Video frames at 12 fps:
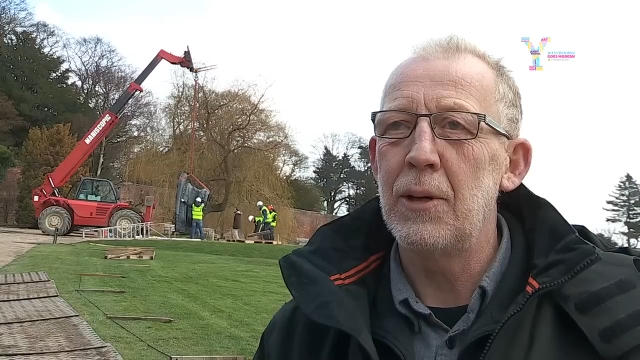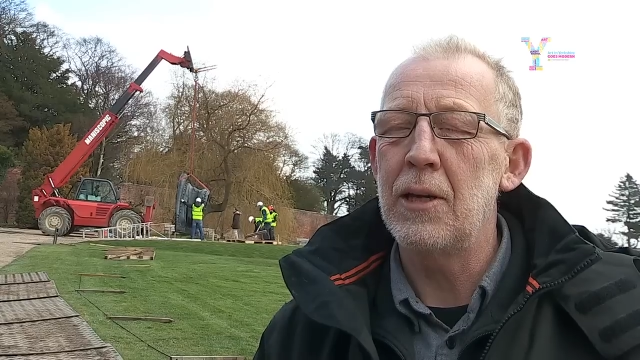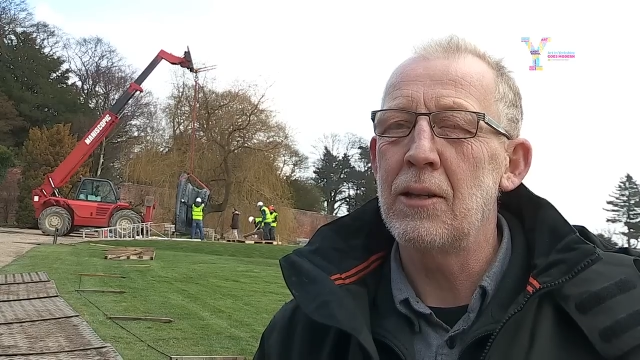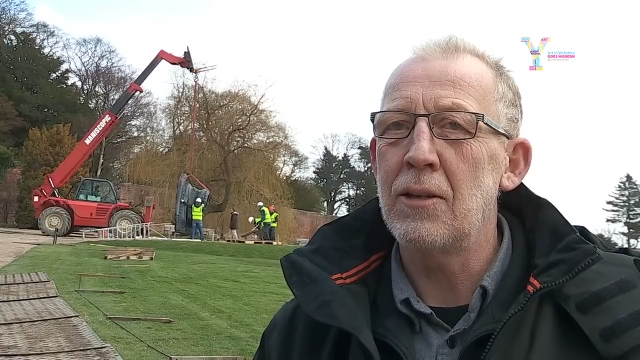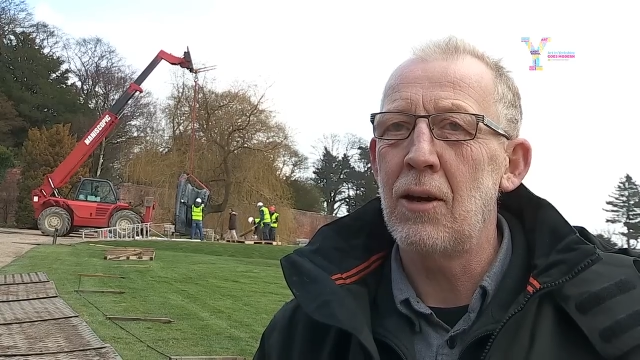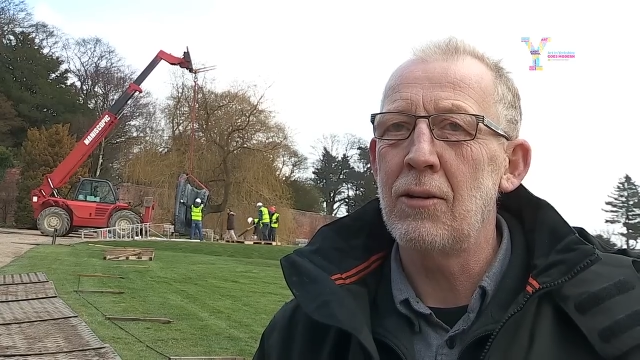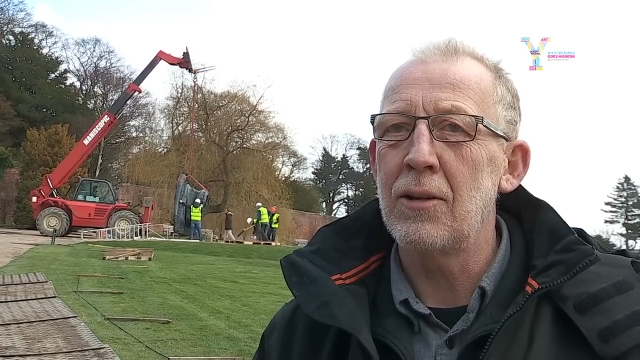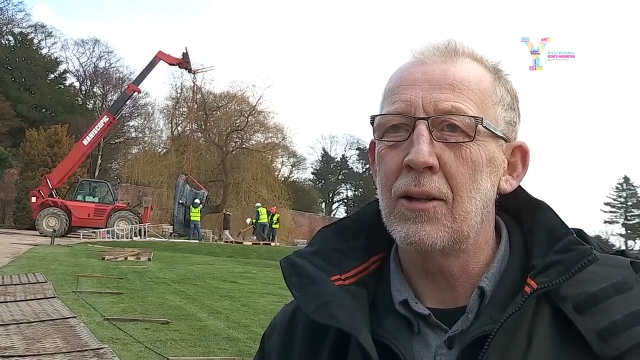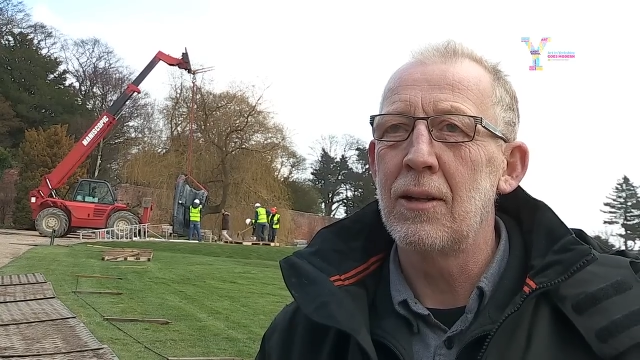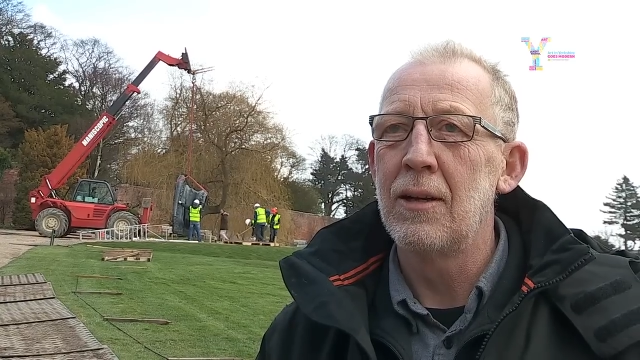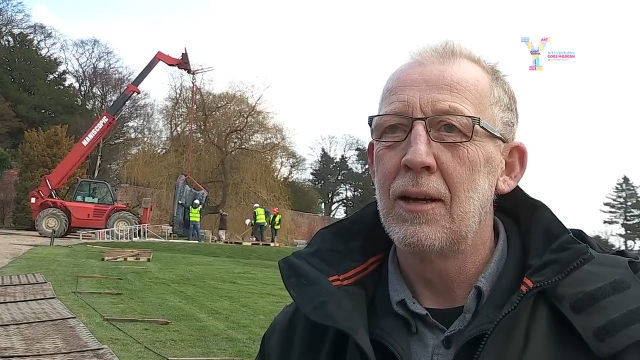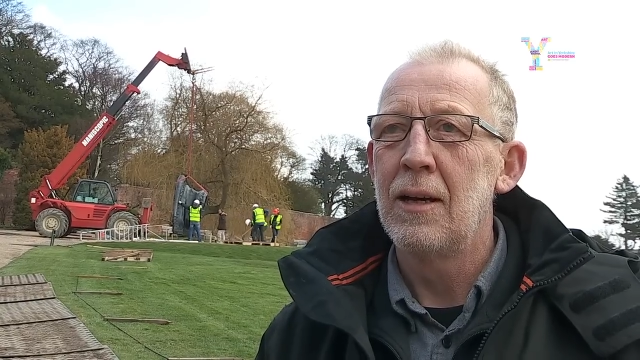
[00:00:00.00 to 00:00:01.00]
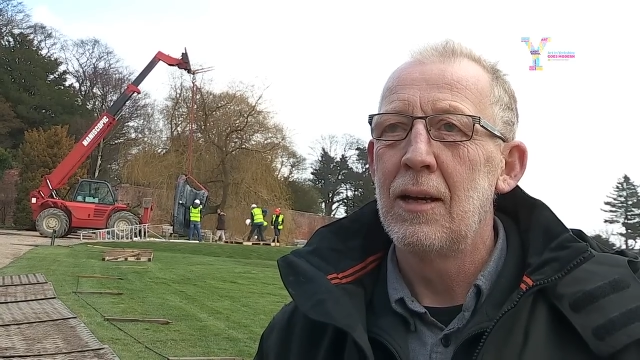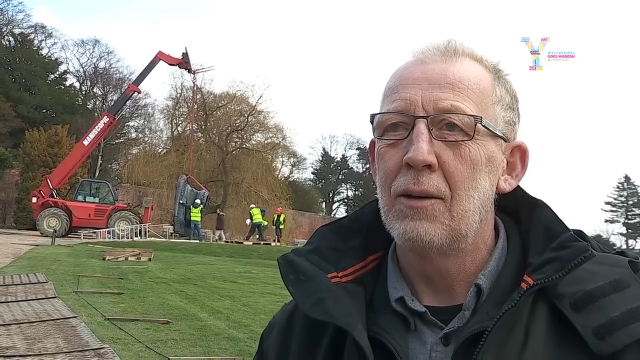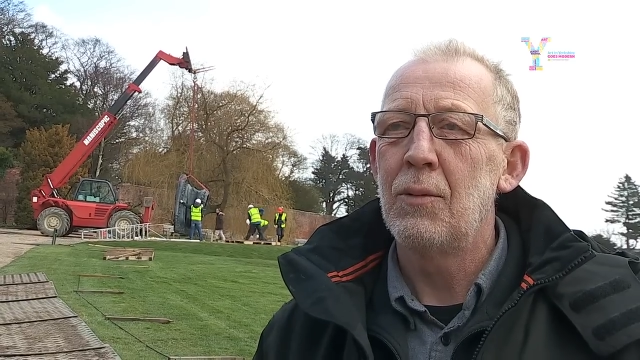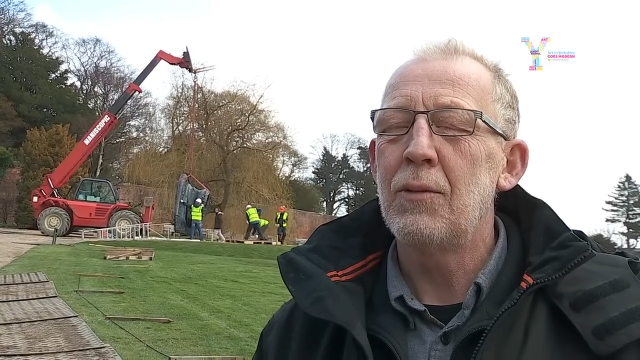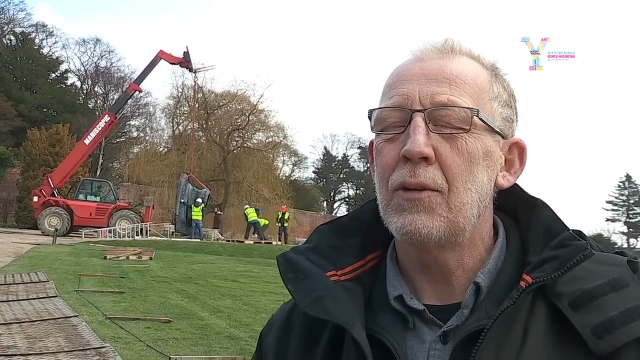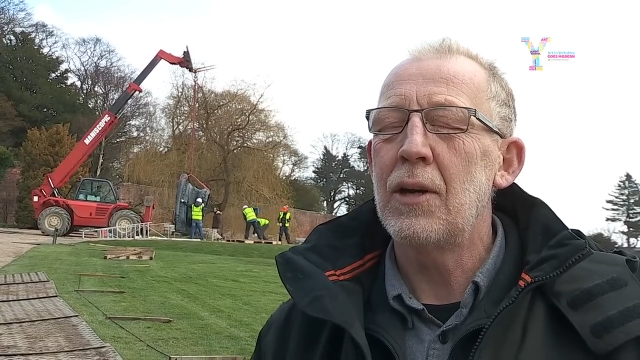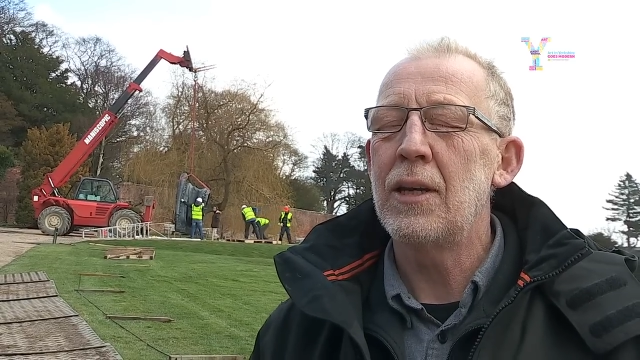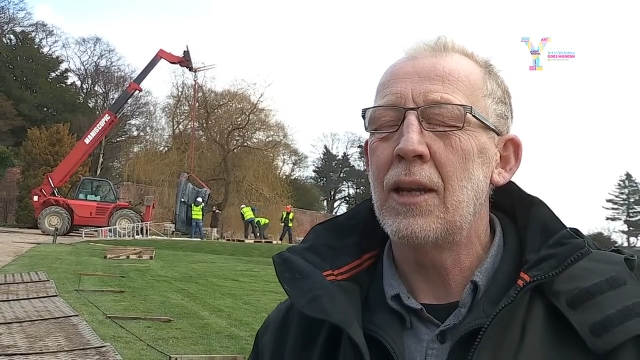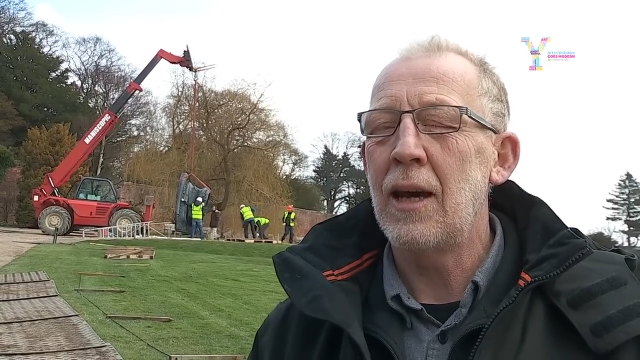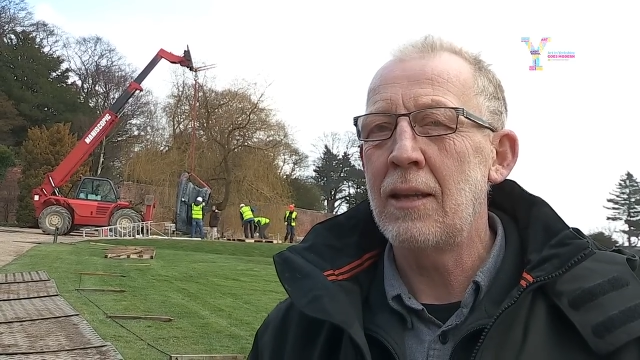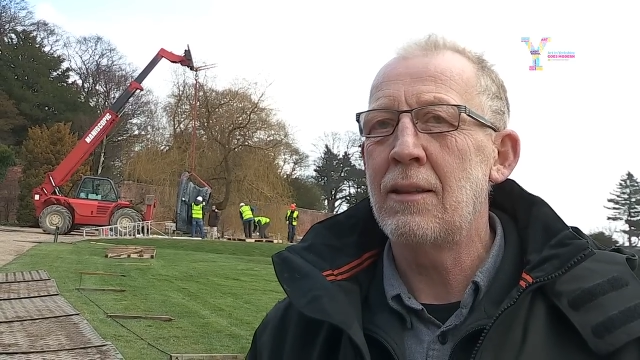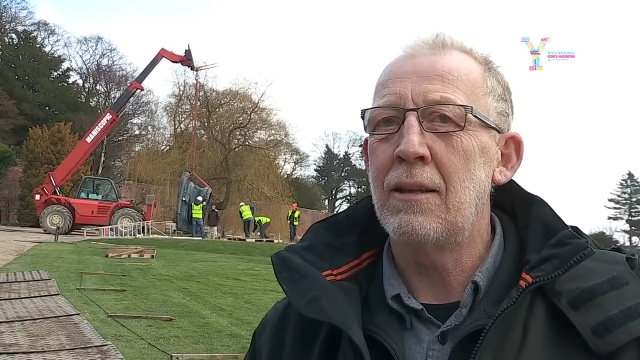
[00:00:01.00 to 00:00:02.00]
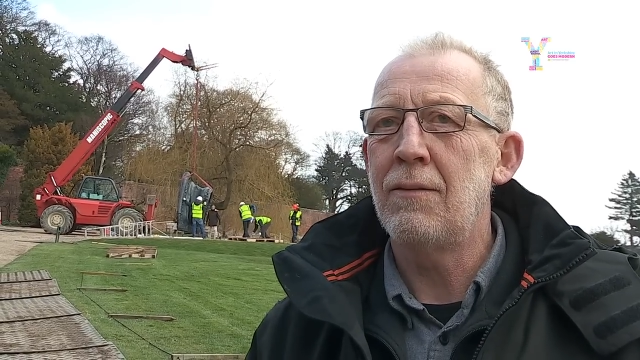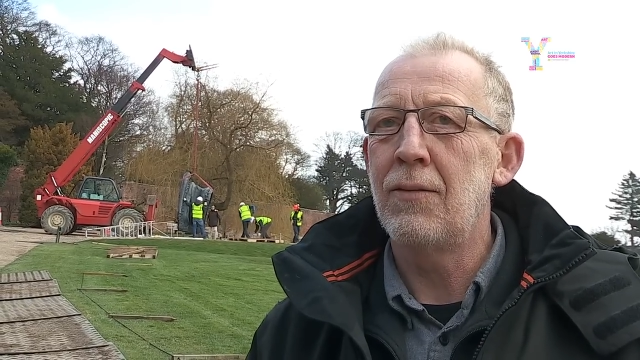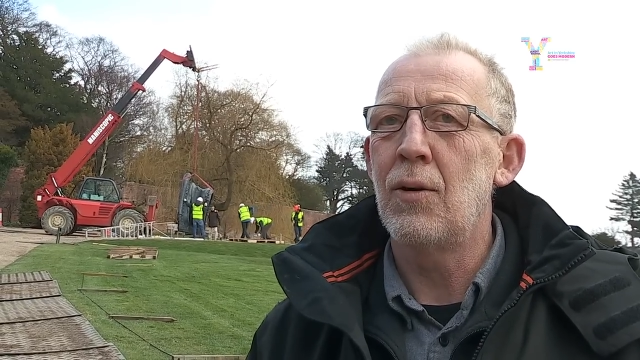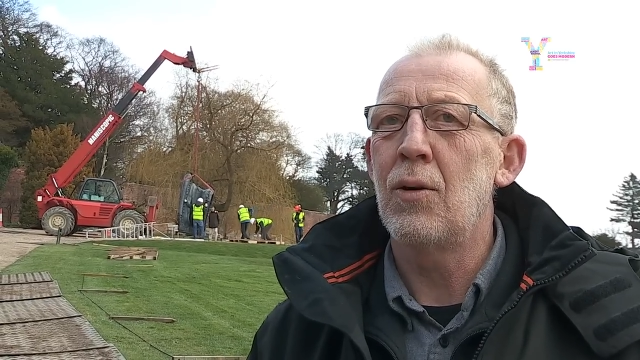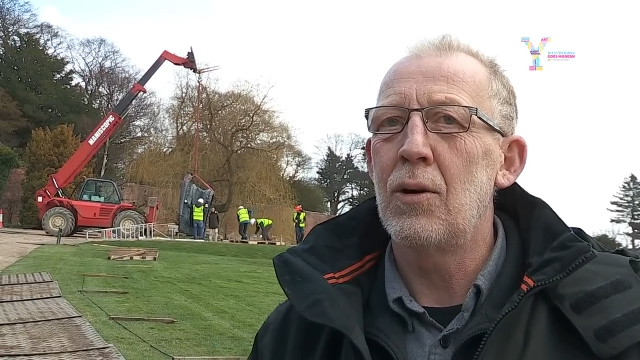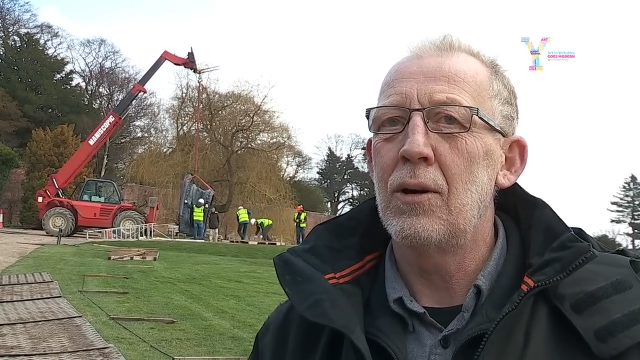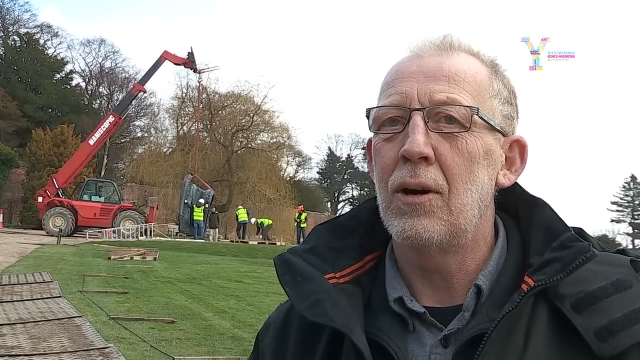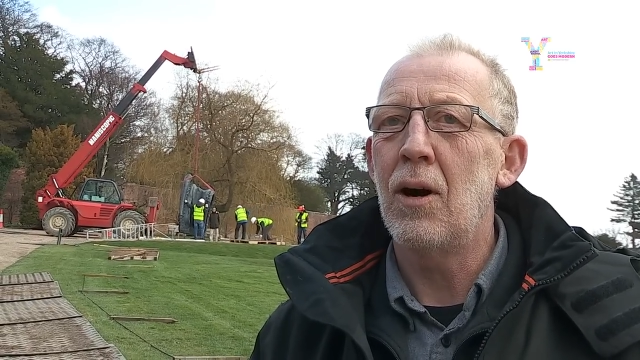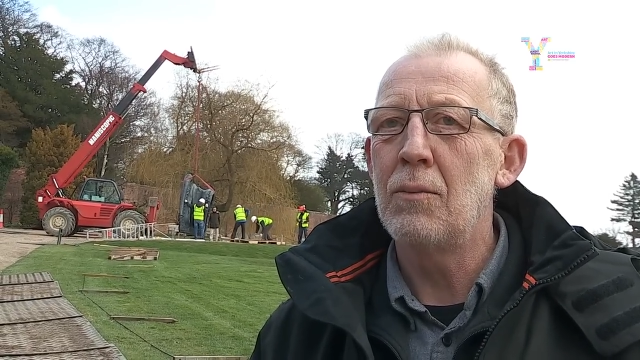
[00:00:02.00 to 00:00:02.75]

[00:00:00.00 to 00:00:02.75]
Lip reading: But in total, we've got 94